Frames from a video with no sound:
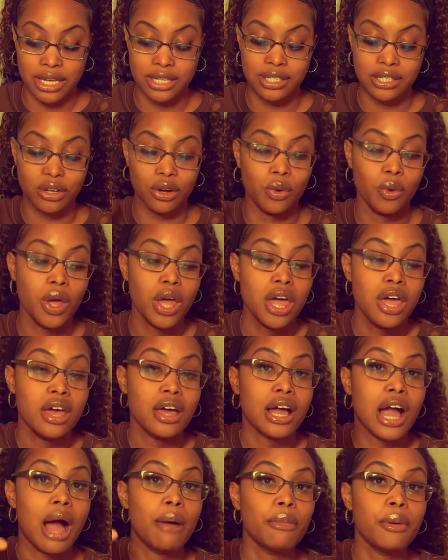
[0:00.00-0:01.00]
So
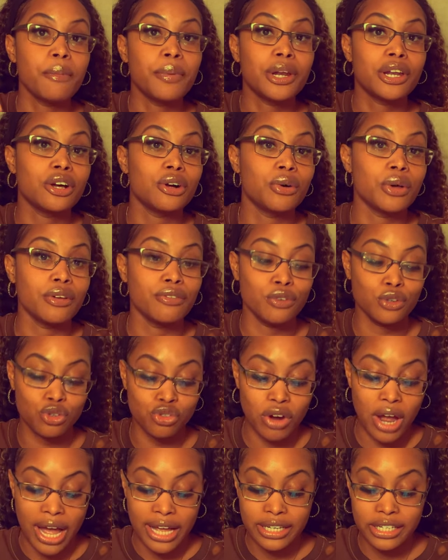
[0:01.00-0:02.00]
comment below if you
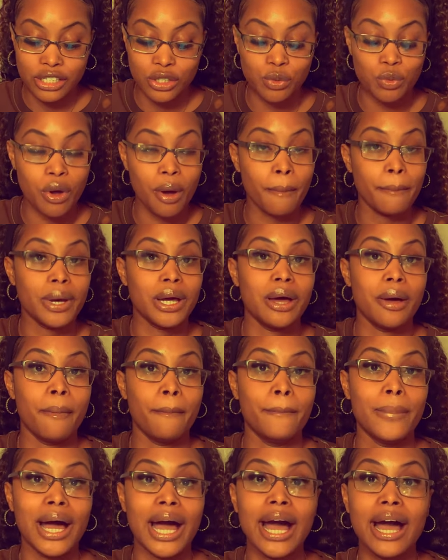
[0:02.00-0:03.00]
tried this one, but
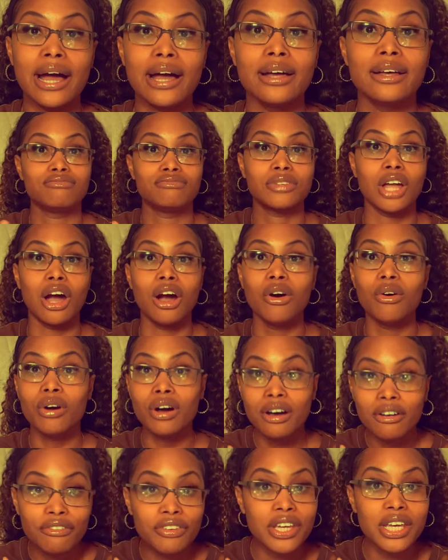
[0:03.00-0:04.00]
my thought
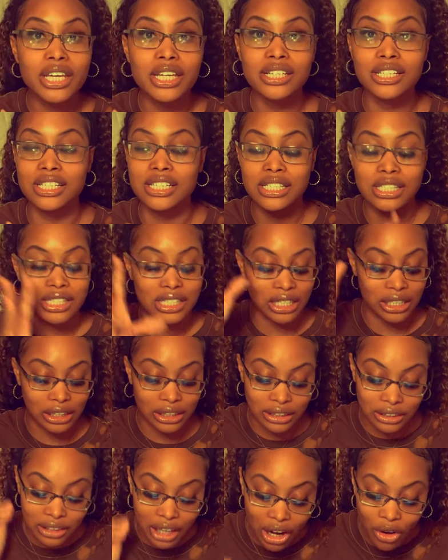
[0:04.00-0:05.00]
of it, just the
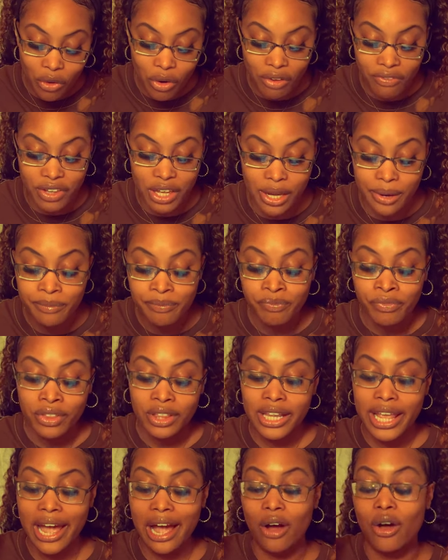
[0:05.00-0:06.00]
thought of it.
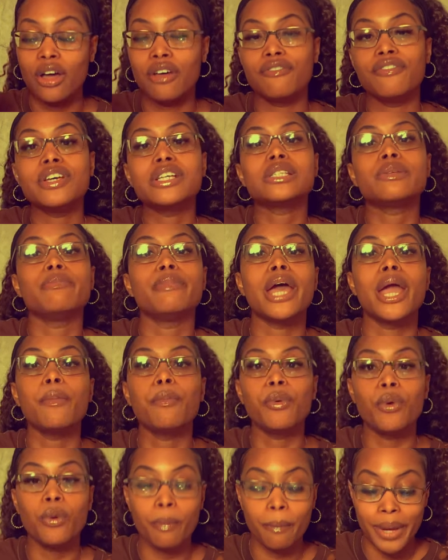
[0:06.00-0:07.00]
Now, if it's
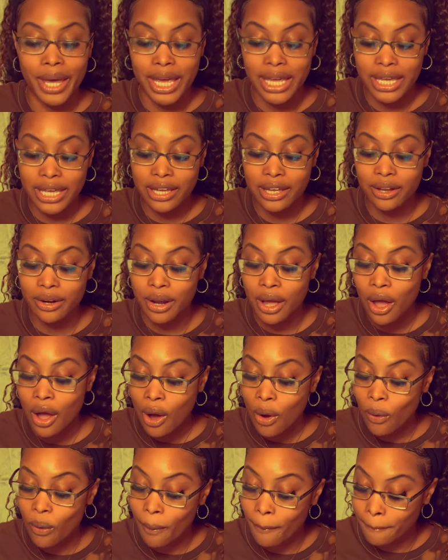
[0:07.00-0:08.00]
maple bacon
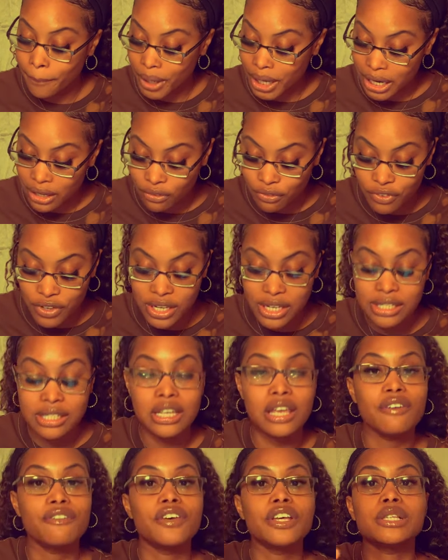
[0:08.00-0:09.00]
on breakfast,
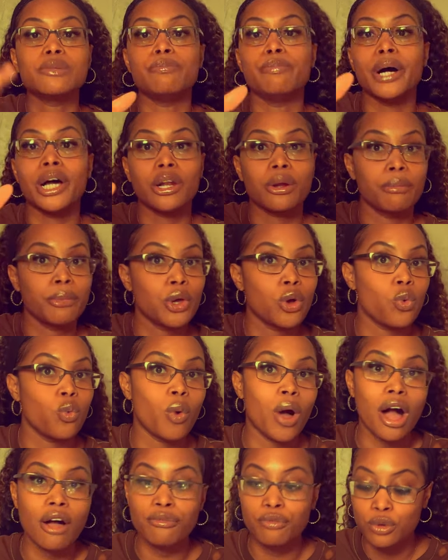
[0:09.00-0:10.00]
if it's buttermilk
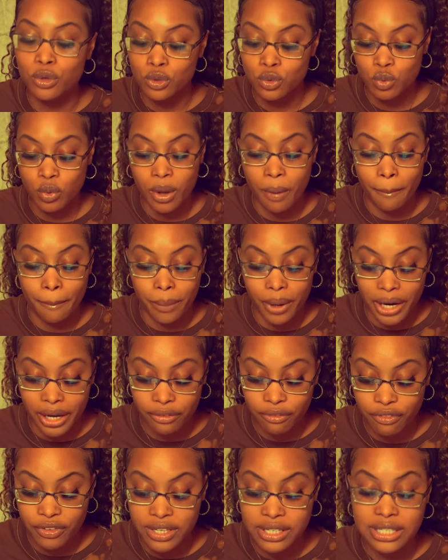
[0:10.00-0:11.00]
waffles with
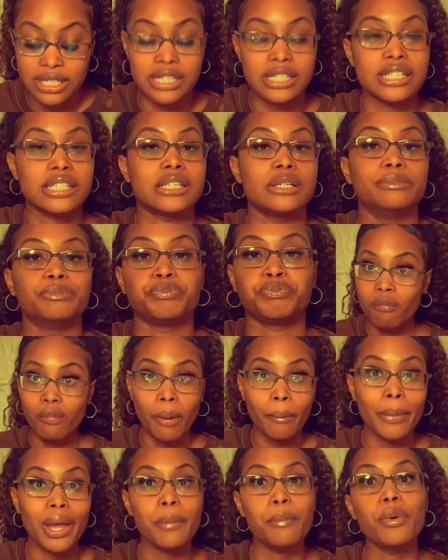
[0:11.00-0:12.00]
breakfast and some
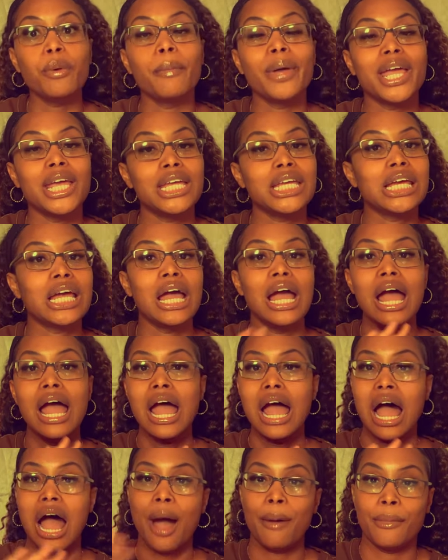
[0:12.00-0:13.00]
maple bacon,
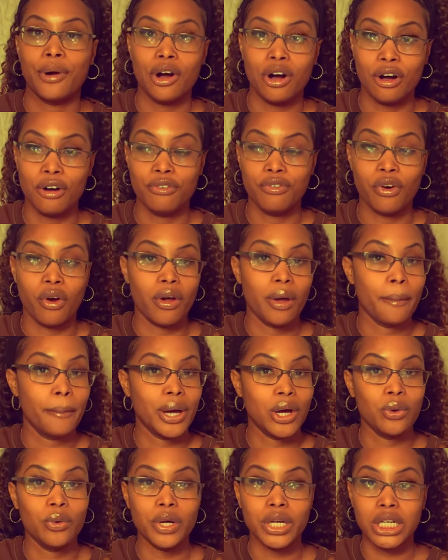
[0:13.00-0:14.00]
I'm all for it.
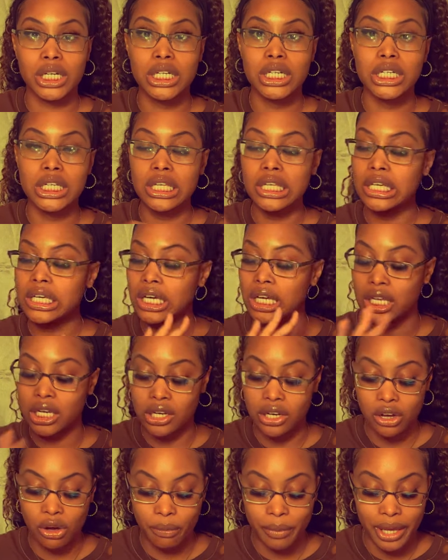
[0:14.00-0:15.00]
But on a cookie,
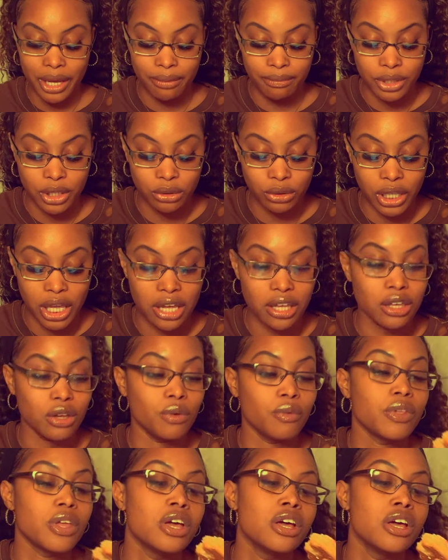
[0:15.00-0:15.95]
no ma'am, no thank you.